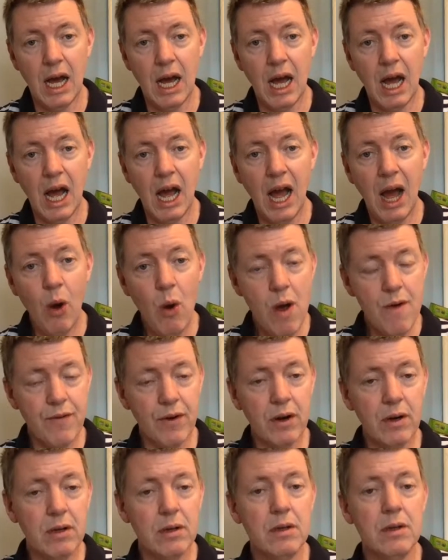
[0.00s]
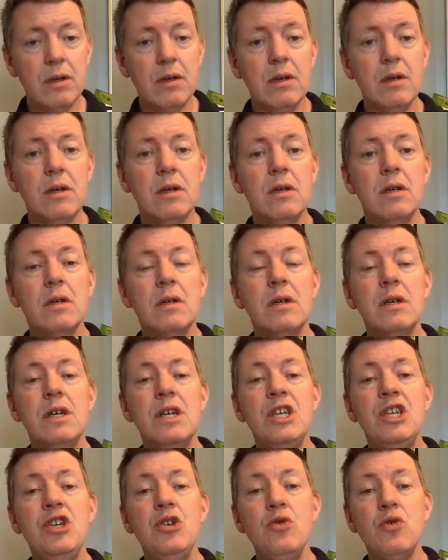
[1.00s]
However,
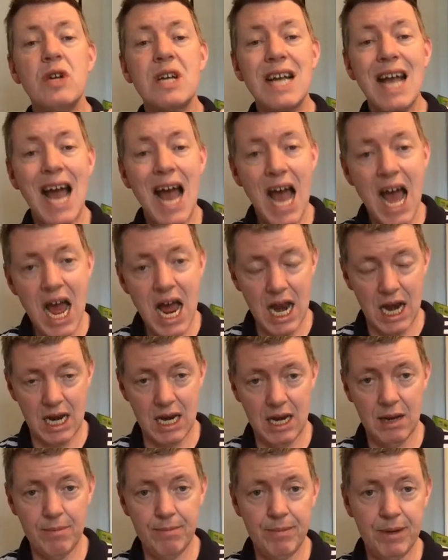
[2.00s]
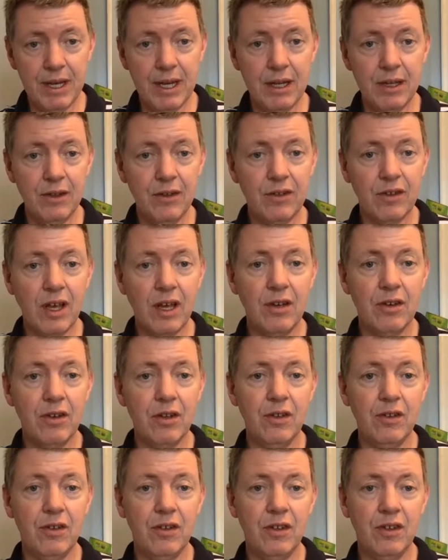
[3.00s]
you can begin
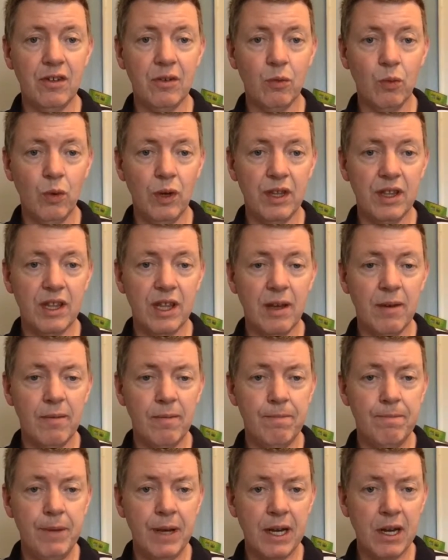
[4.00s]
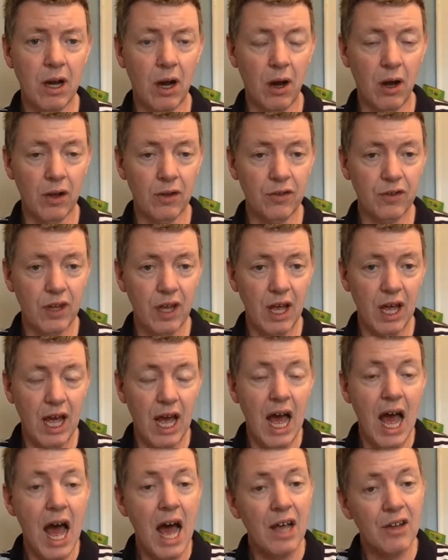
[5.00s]
sentences with because,
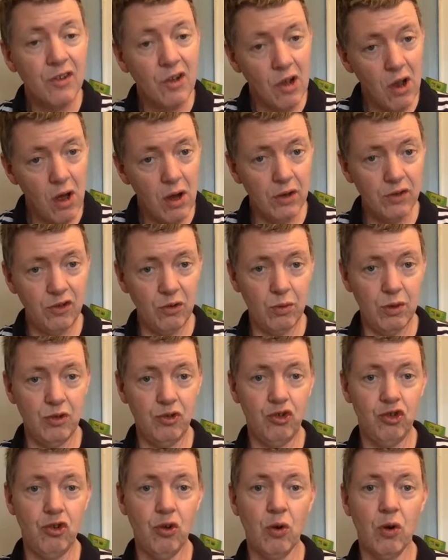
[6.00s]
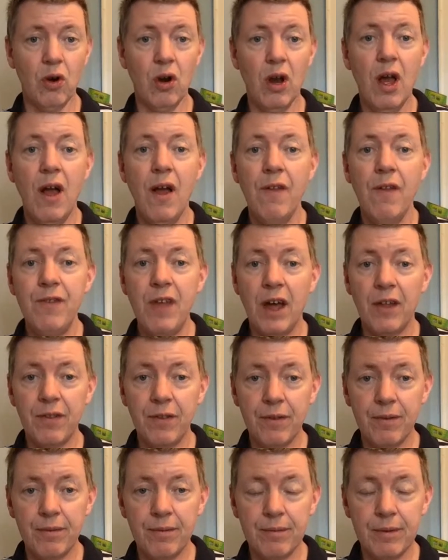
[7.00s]
as long as you ensure that
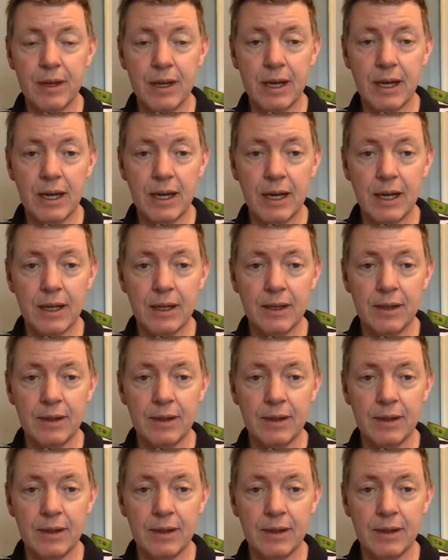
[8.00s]
there's